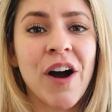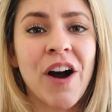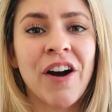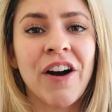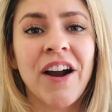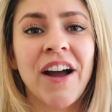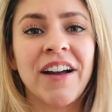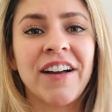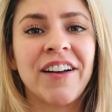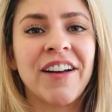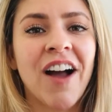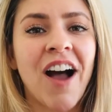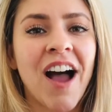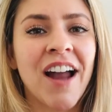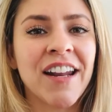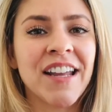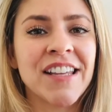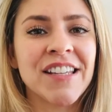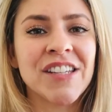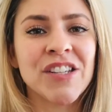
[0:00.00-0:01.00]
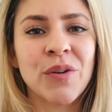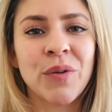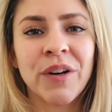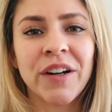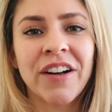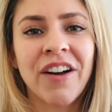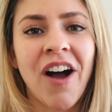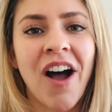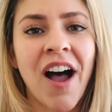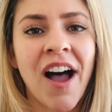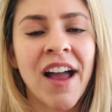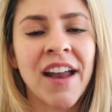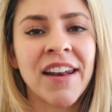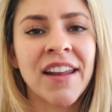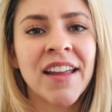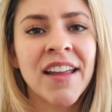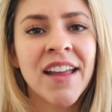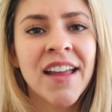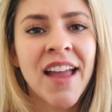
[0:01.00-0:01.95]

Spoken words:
are a goddess or god,